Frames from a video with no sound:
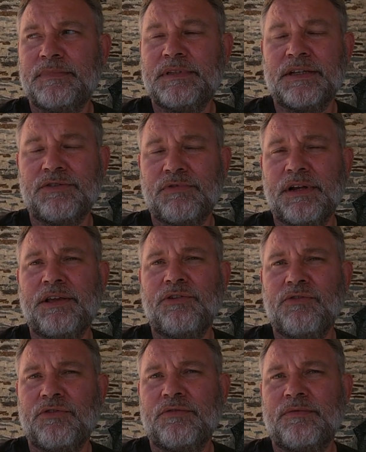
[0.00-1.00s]
That's really
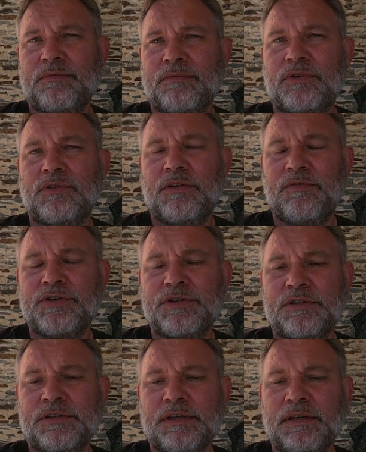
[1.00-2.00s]
good
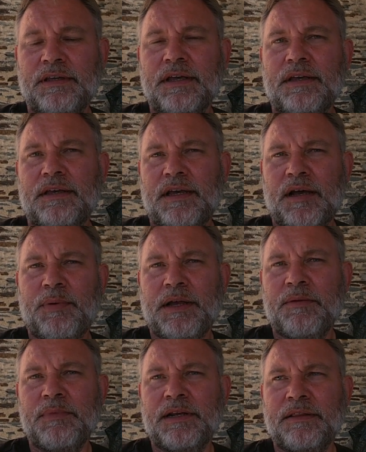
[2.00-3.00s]
efficiency. I bet
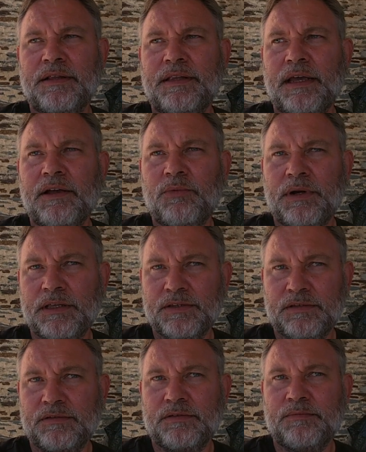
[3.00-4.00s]
in the middle of the day or when
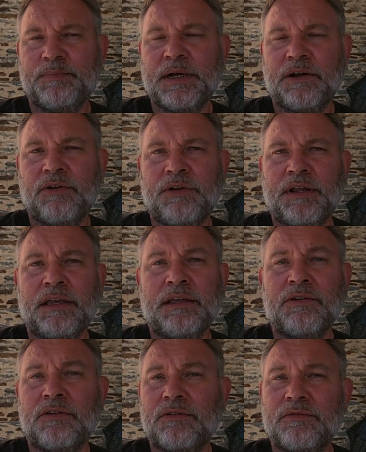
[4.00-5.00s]
it's bang on there,
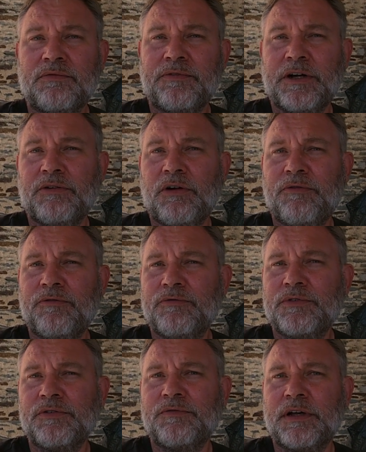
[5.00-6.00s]
you're not far off
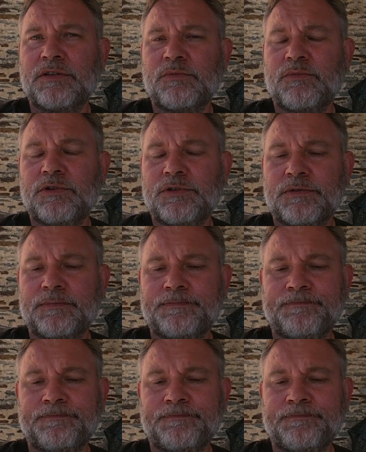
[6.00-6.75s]
2000 watts.